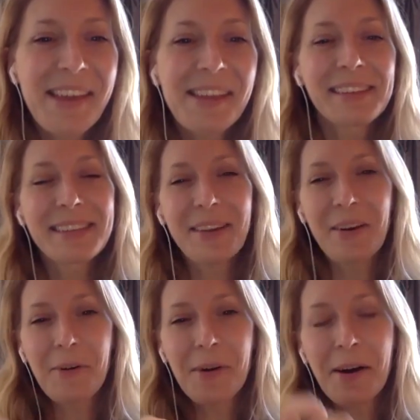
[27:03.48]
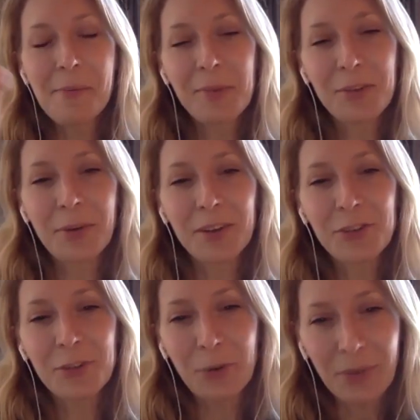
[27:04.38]
And so, um, so I
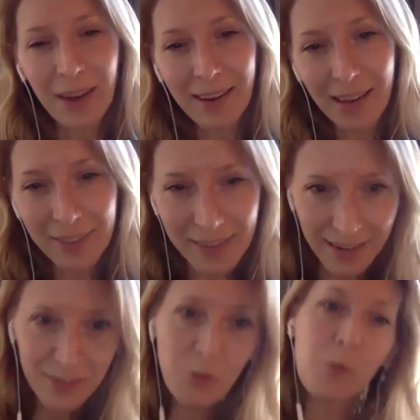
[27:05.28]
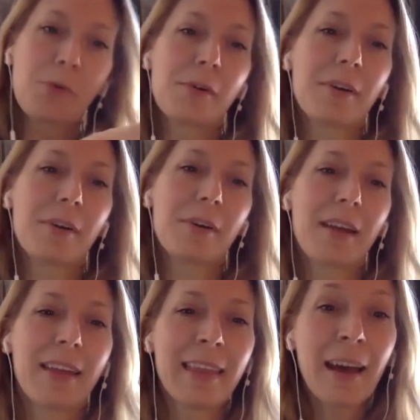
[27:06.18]
chose, I got the next chord, and
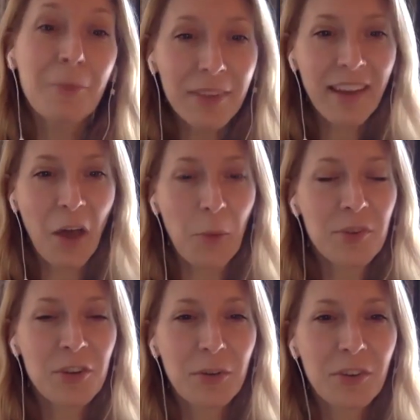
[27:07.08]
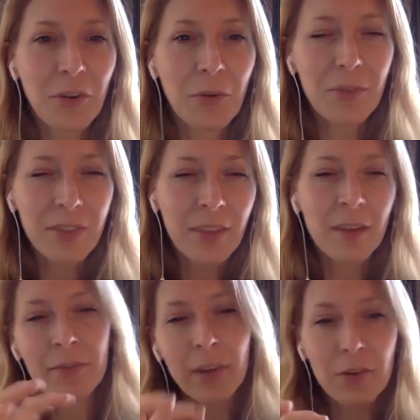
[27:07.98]
that really helped too. So
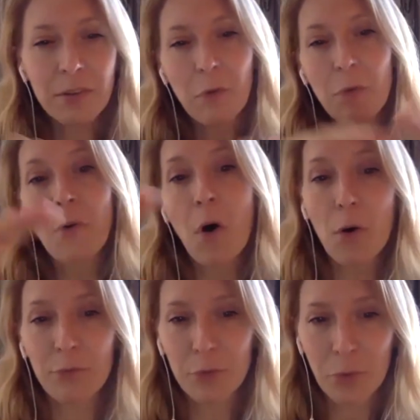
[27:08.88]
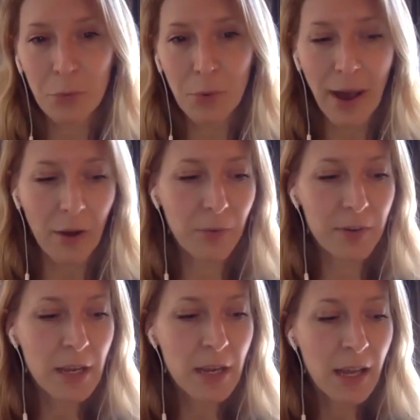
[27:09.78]
the videos have evolved throughout
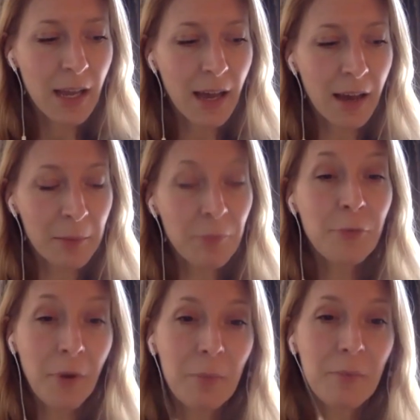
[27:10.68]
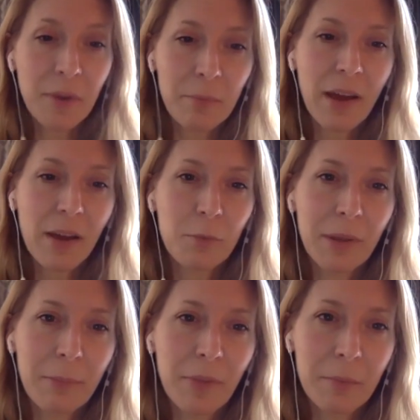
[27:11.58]
um, from feedback from
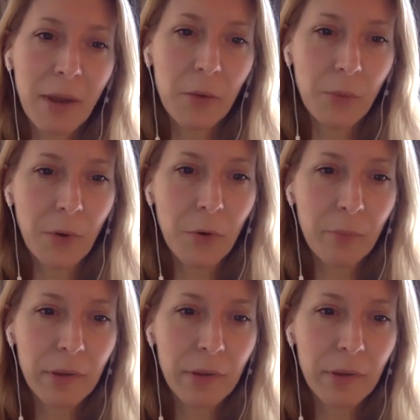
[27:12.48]
people in my group.